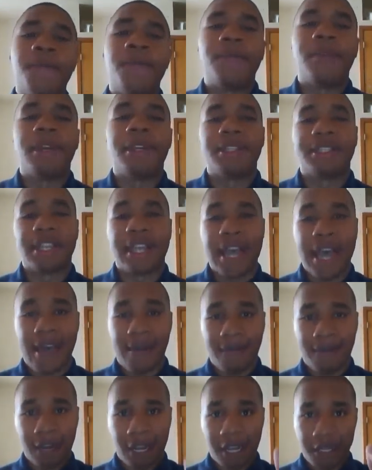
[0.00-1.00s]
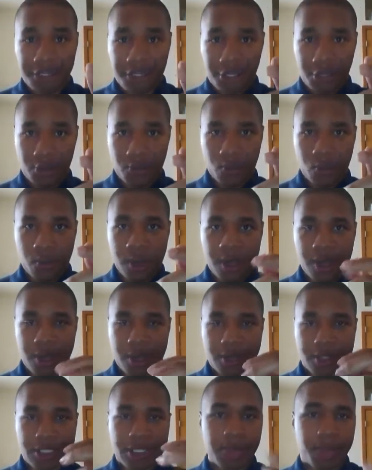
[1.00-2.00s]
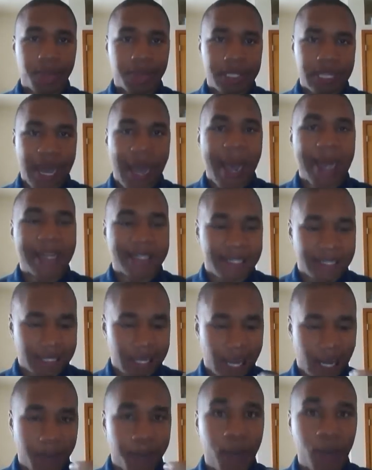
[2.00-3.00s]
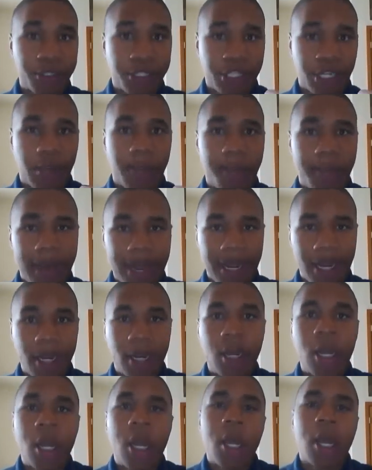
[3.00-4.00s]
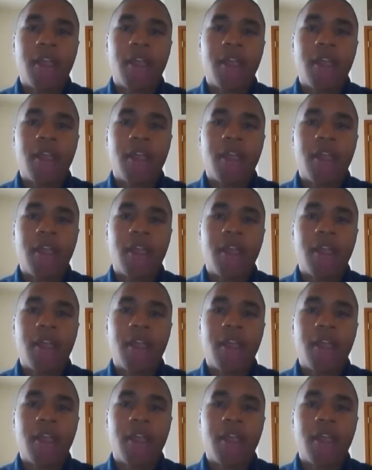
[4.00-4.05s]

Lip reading: because they have an issue with simple tasks like pushing a button